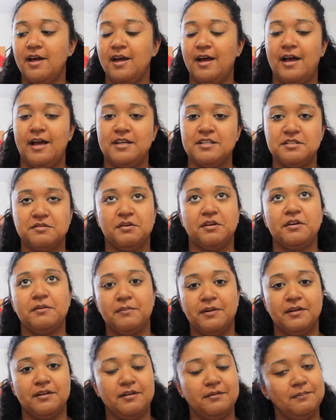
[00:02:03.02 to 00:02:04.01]
as
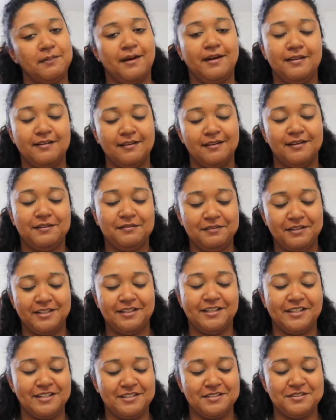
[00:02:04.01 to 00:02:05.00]
recommended by the lovely
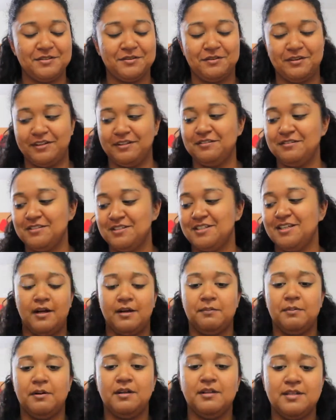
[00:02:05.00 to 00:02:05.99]
Nikki Tutorials.
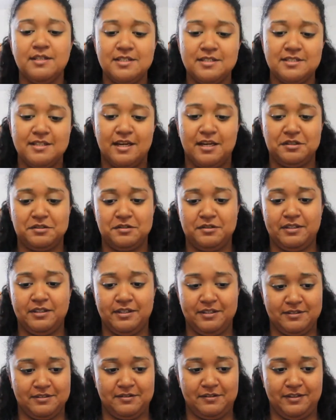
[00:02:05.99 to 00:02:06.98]
I bought this actually
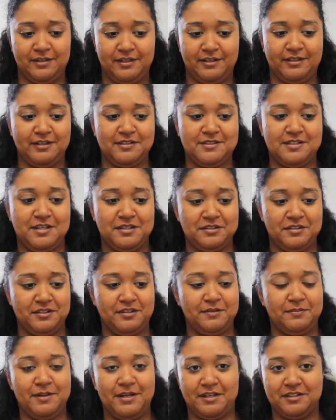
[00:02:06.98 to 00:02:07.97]
yesterday. It's actually,
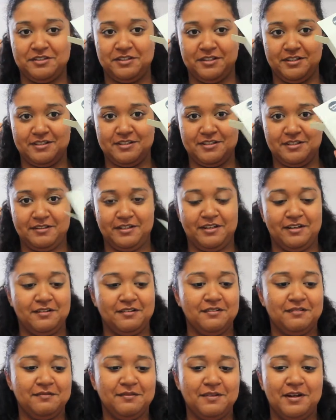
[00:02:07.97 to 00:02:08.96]
the packaging is still
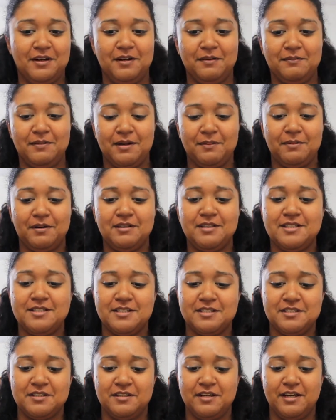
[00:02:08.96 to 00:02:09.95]
here. I bought this
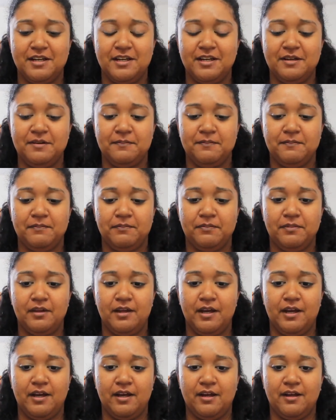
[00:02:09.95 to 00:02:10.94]
yesterday
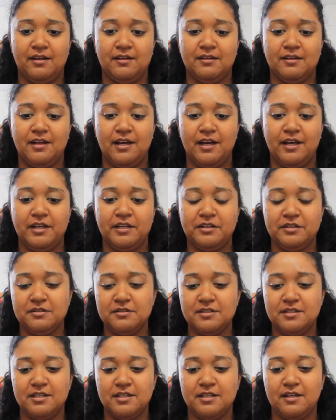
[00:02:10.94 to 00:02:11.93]
and I
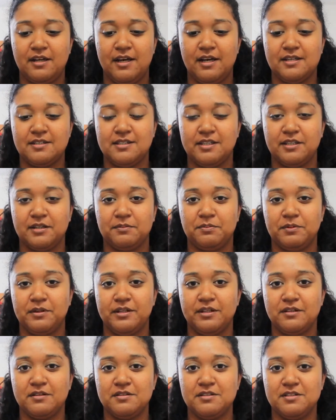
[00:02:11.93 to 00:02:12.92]
use it as like a
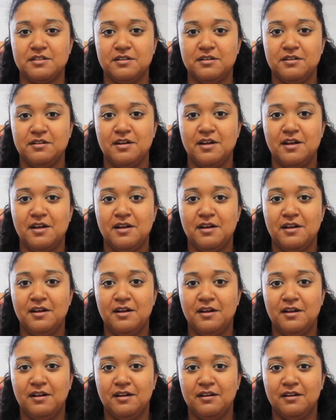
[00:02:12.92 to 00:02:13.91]
precursor
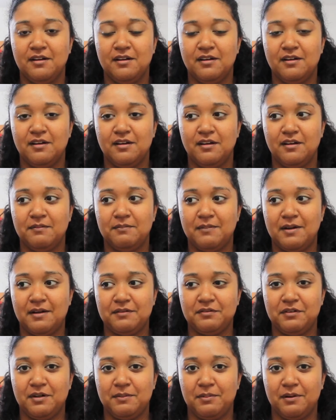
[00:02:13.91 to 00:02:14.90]

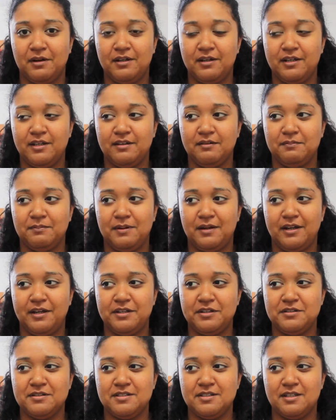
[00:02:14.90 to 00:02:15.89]
after I bought it, but I
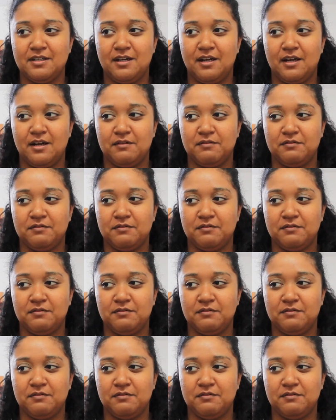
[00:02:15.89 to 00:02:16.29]
use it